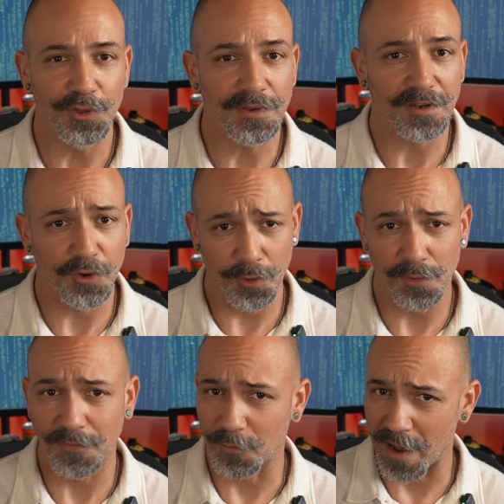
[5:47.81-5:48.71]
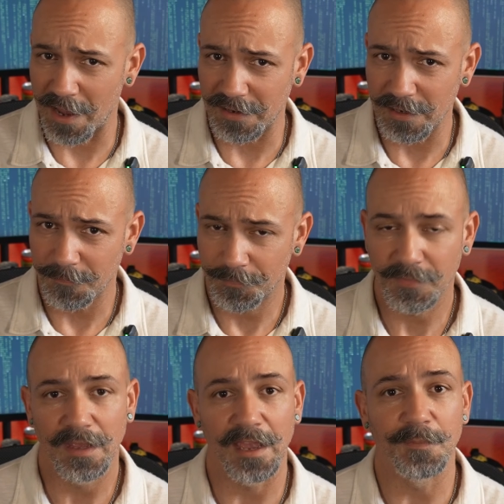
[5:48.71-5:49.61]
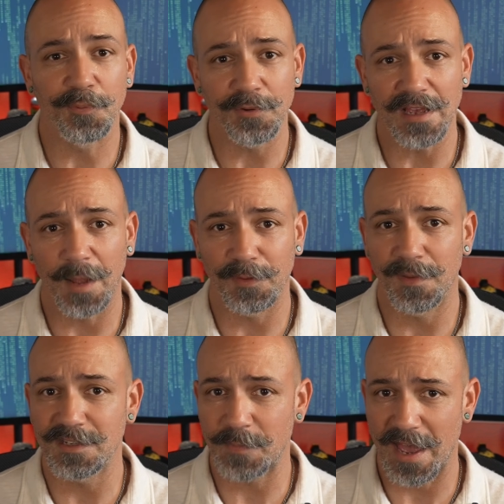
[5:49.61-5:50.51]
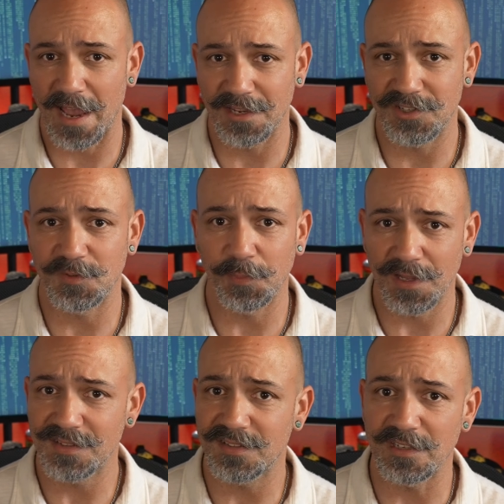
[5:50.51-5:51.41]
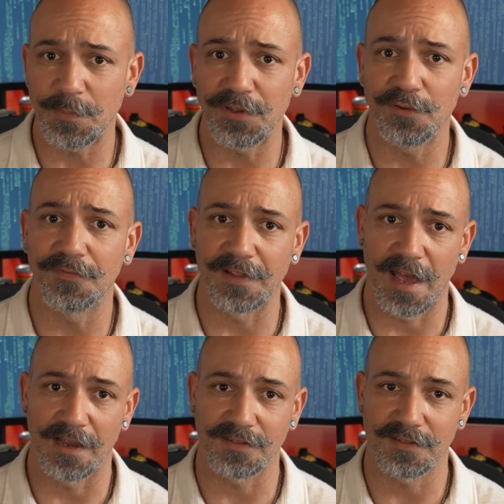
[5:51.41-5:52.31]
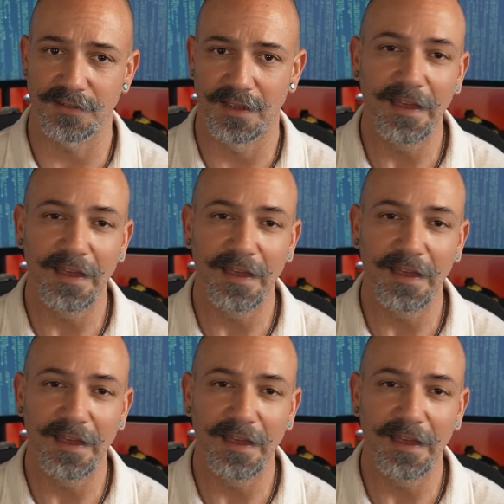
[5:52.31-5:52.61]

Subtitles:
You get kernel variety and pre-optimized packages plus CPU flags.